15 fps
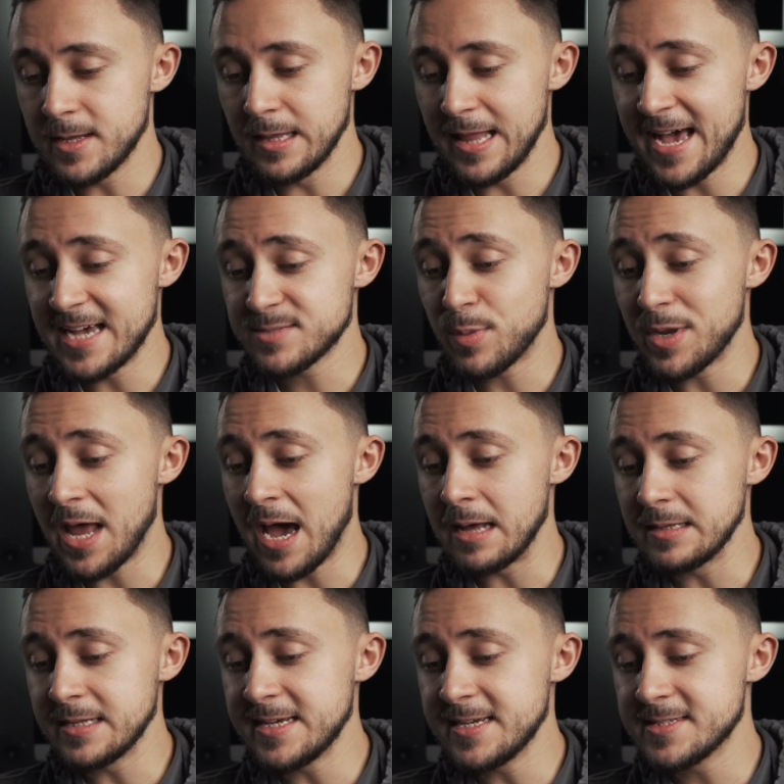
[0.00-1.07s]
Last but not
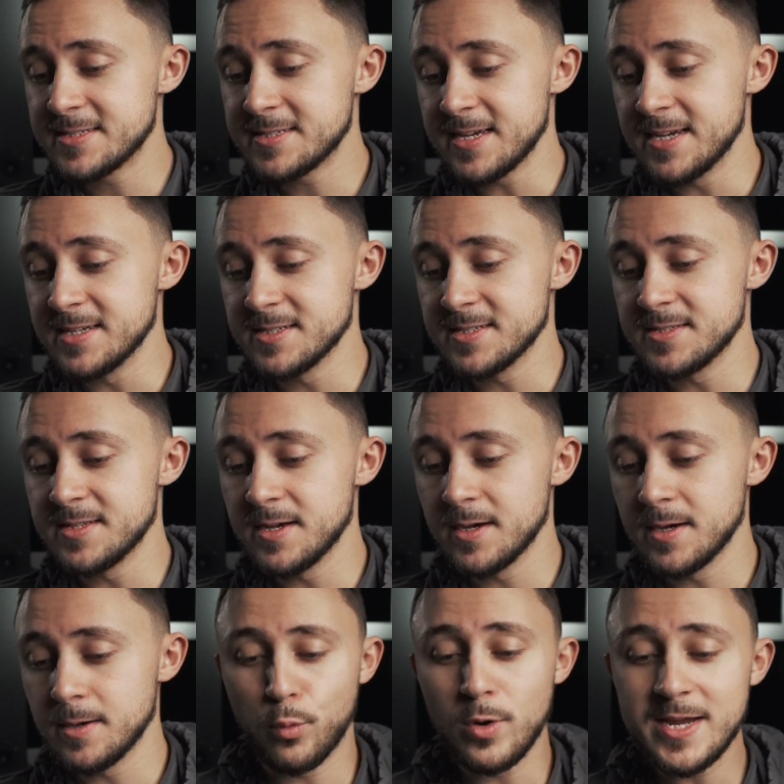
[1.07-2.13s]
least is
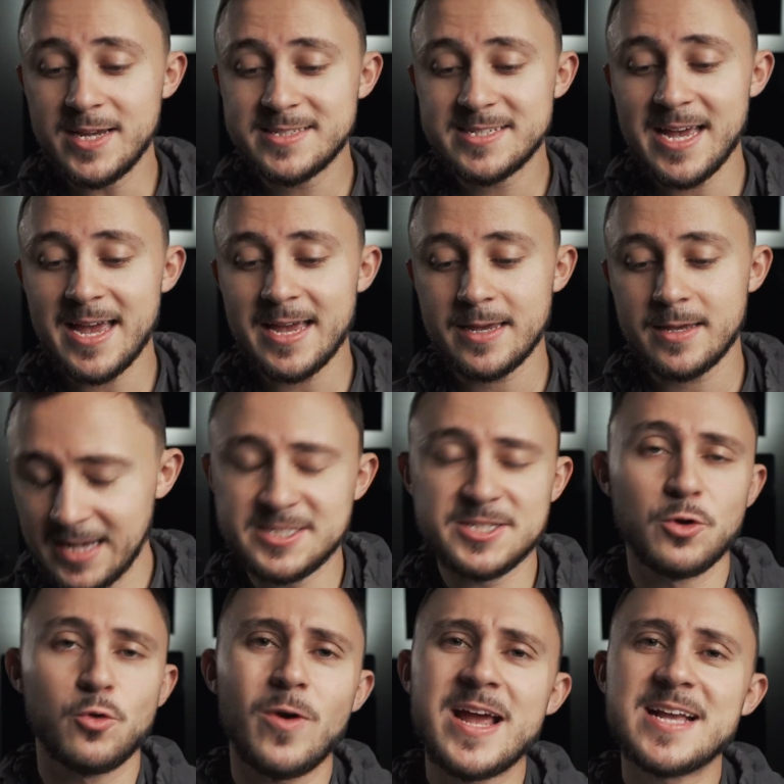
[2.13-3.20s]
the Puig Tech. It's a
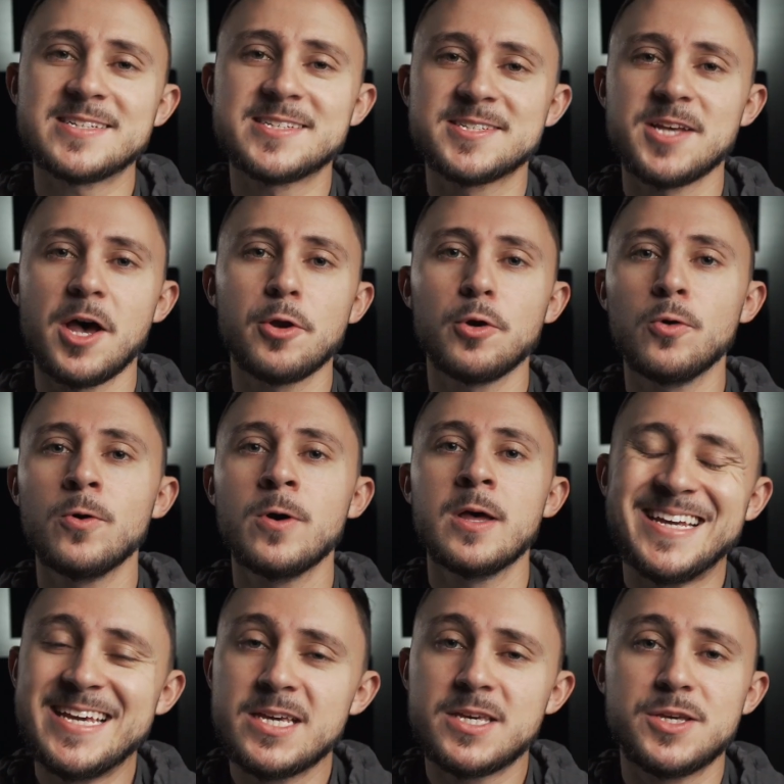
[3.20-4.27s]
great subtle
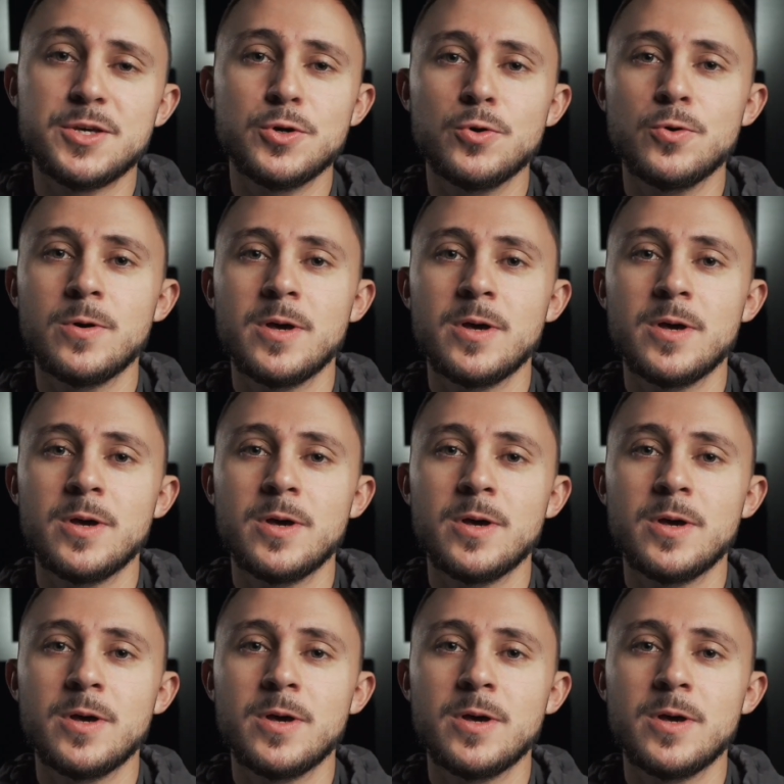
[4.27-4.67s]
EQ.